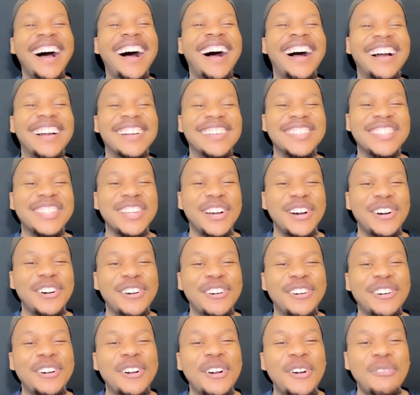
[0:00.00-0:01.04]
all right,
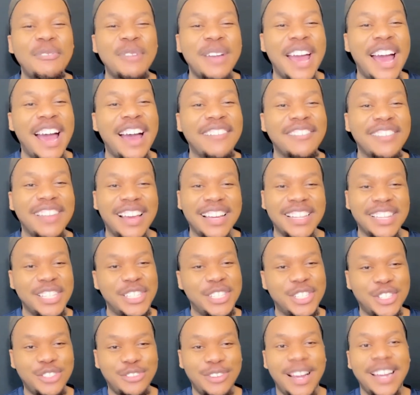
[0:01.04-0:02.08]
so we have like
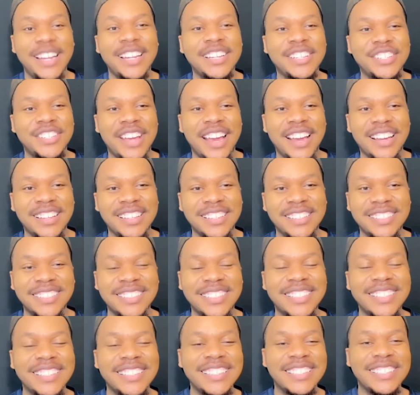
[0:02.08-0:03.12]
these training
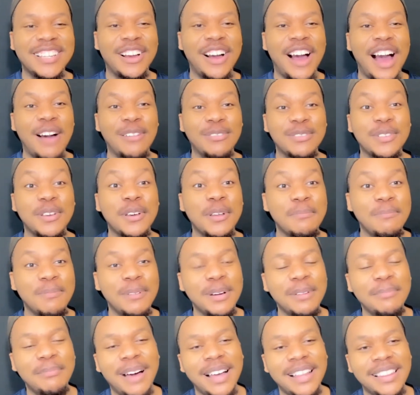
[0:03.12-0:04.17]
jackets. So I was gonna
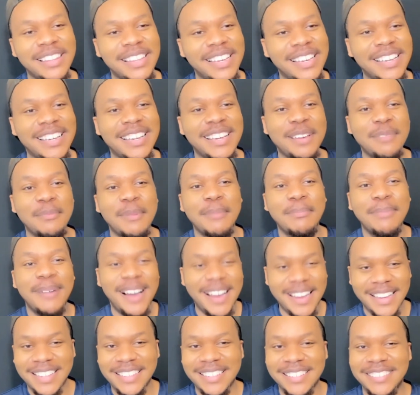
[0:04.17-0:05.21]
put my link in my
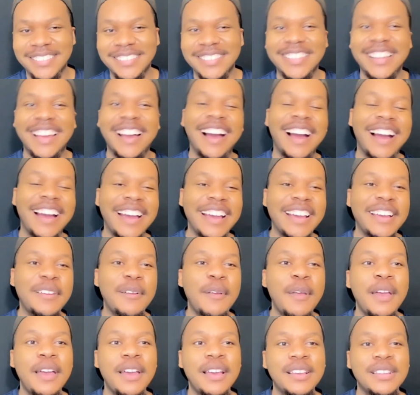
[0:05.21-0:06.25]
pocket, all right?
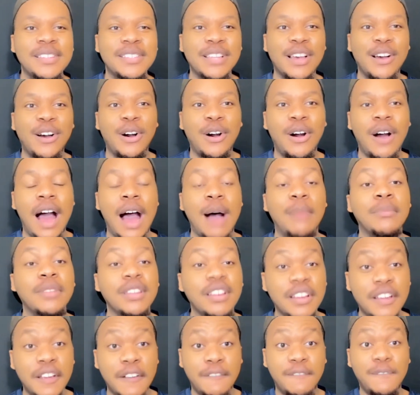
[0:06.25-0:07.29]
So I'm
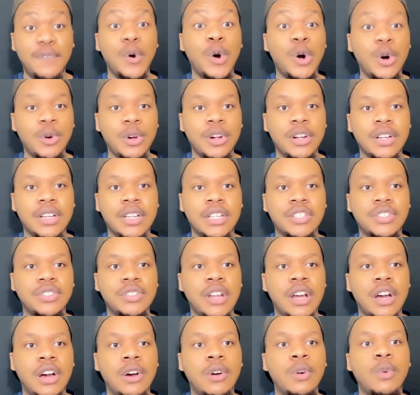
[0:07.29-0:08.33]
looking forward because, you
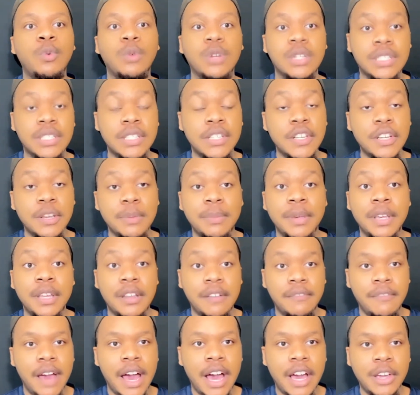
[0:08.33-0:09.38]
know, we're still being
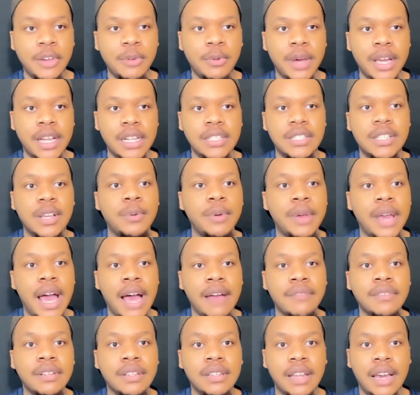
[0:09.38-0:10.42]
evaluated. So we
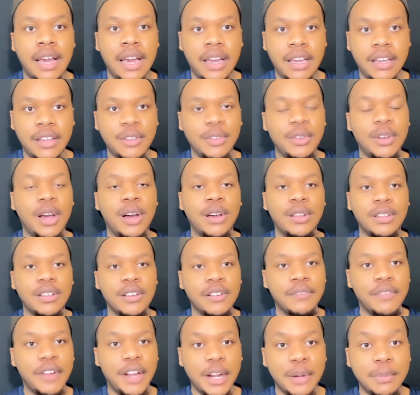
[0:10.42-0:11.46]
have to like, you know, look
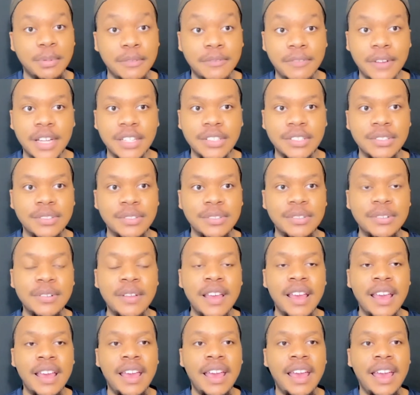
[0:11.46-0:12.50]
very professional.
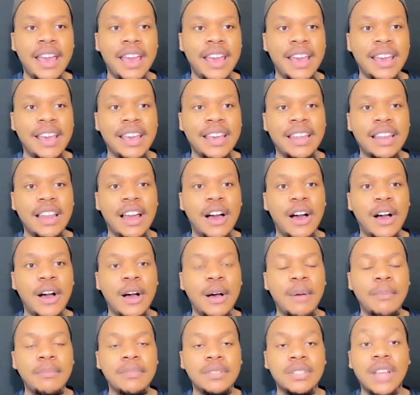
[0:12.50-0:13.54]
And
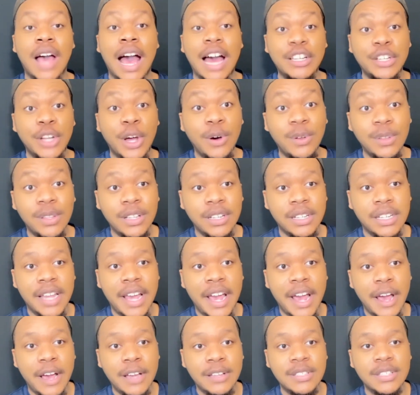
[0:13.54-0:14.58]
um, so I don't look
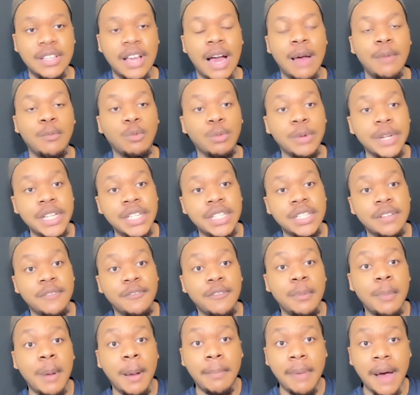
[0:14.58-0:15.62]
down. So I'm reaching
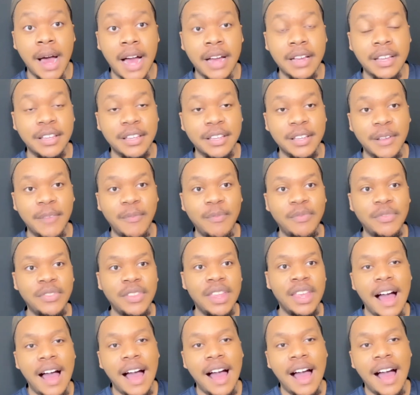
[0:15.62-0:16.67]
for my pocket.
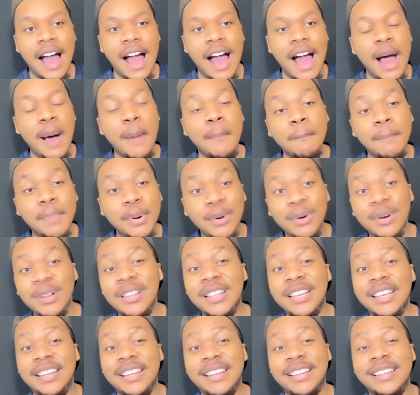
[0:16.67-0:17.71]
I'm
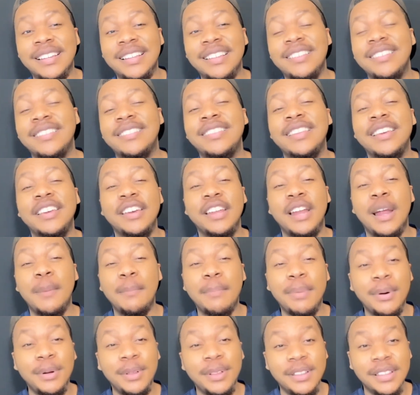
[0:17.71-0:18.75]
pulling thinking I'm
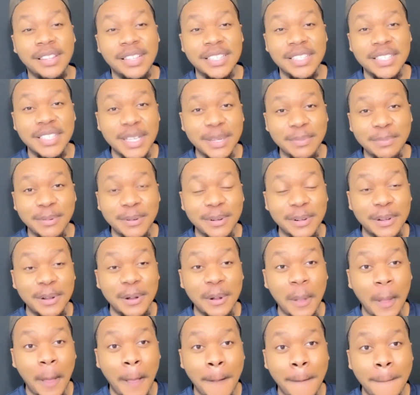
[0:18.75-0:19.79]
pulling the
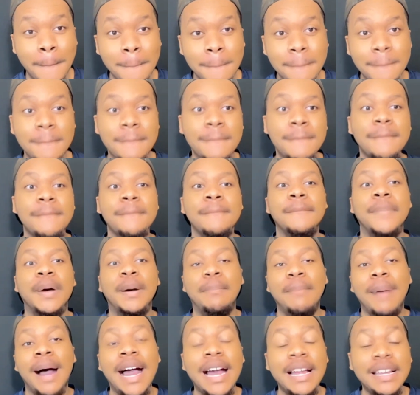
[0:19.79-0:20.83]
zipper, but
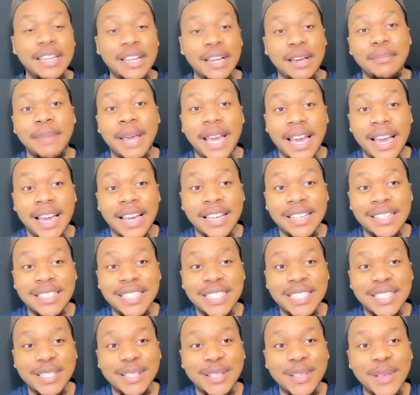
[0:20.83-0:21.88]
my
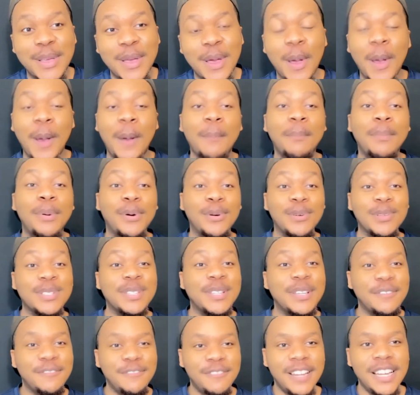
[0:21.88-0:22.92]
dumbass pulls
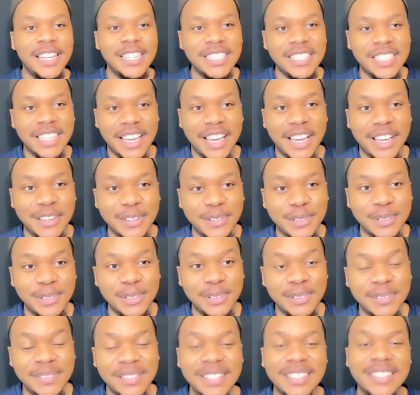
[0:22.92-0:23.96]
the inflation
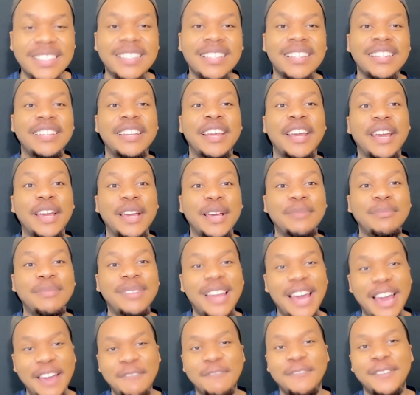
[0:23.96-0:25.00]
handle to the damn
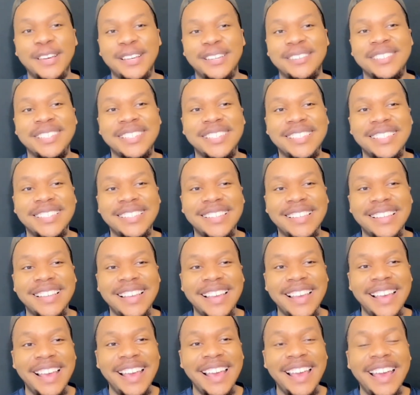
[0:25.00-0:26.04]
life vest.
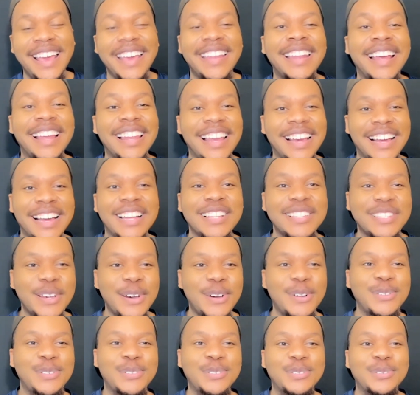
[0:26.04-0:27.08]
Now, like I
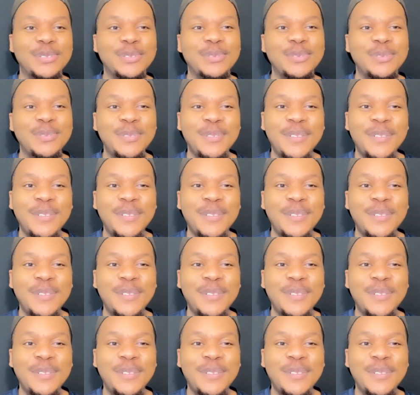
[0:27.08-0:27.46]
told you,